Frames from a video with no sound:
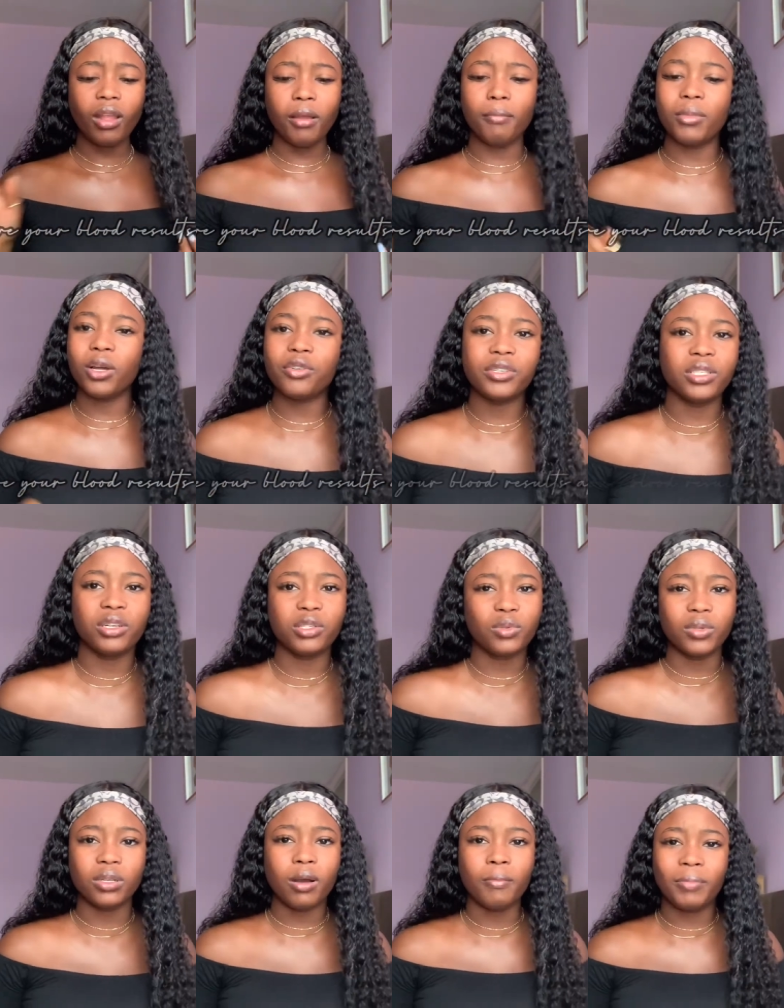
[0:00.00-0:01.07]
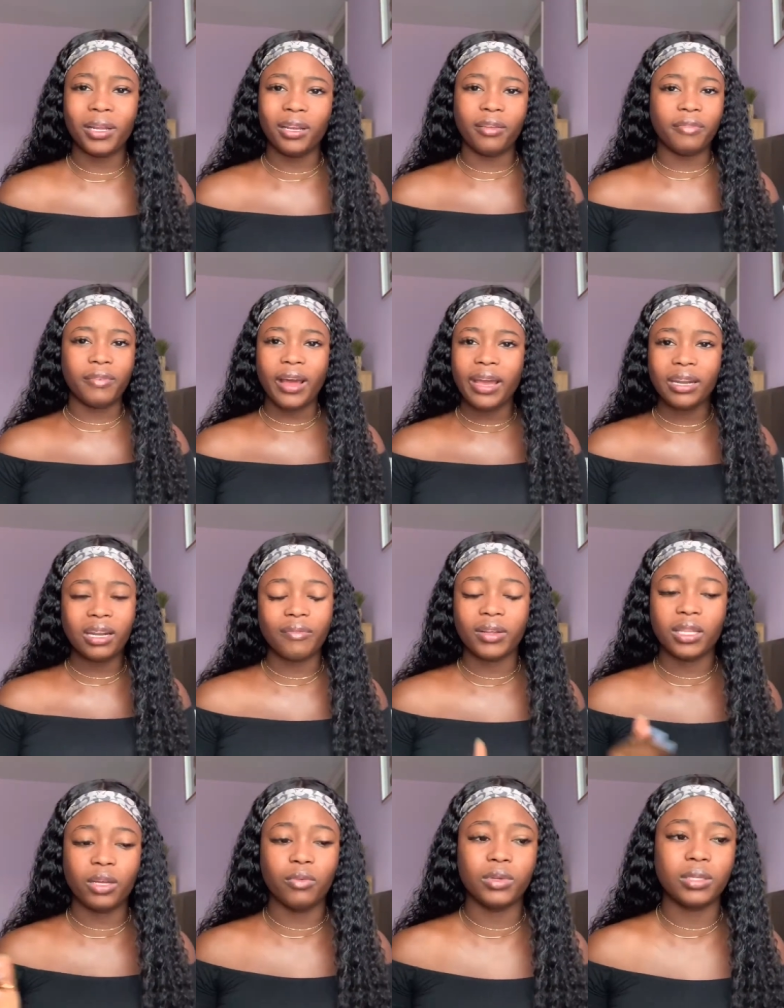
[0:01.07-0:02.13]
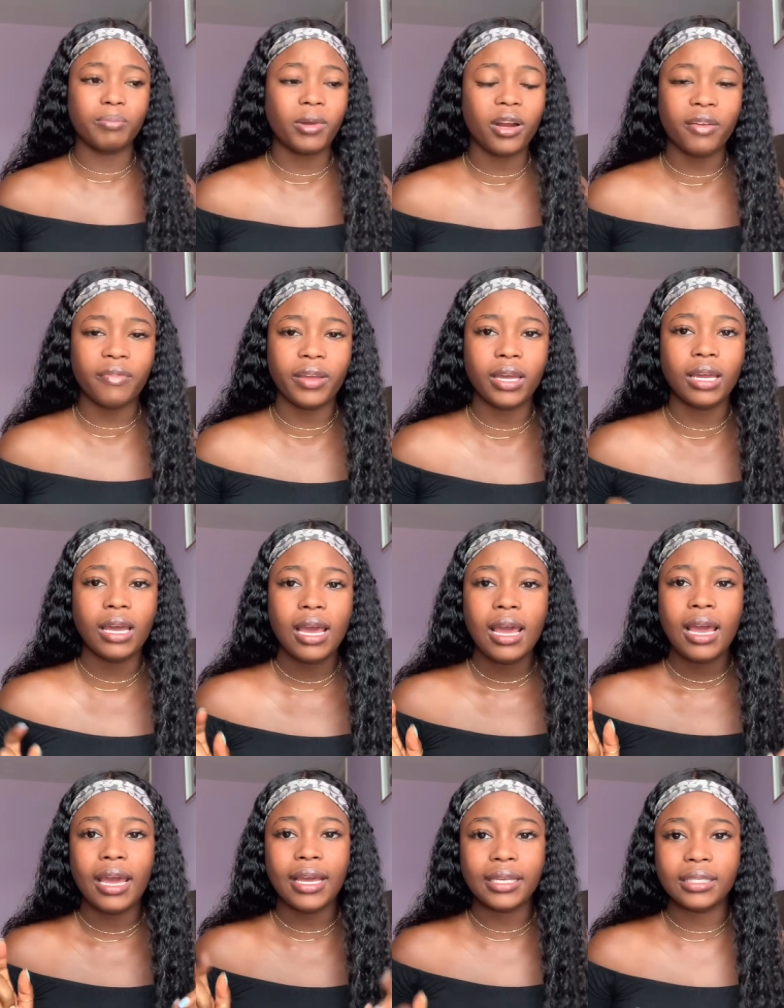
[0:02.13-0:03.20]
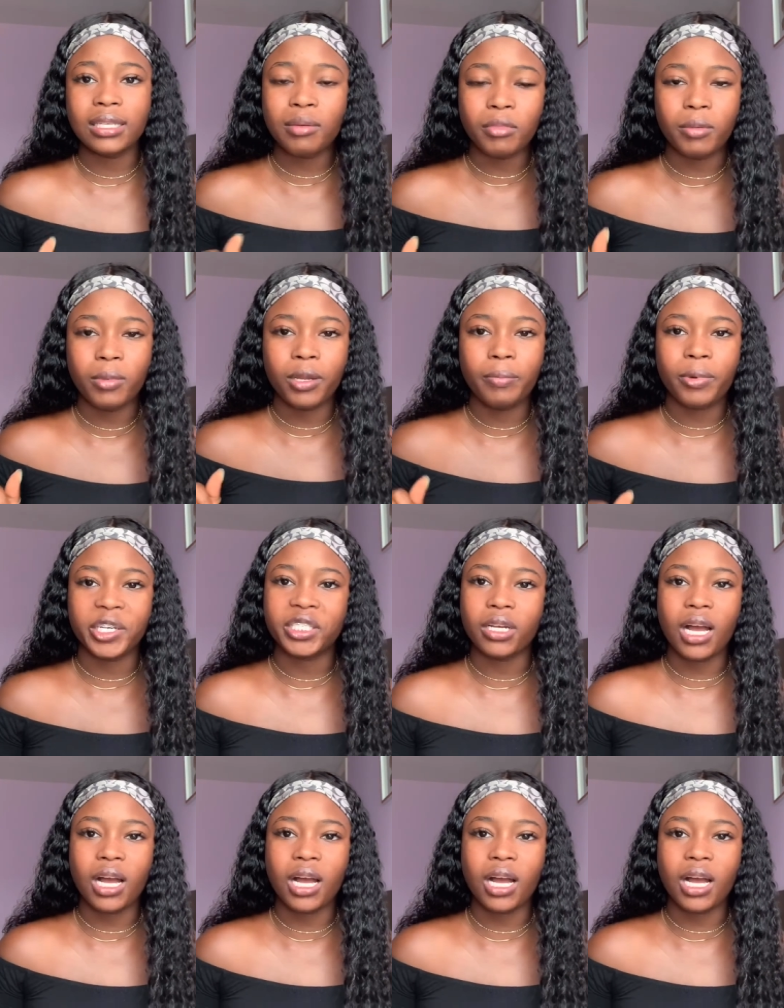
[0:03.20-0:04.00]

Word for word: Blood results was completely fine, everything was perfect except my blood pressure.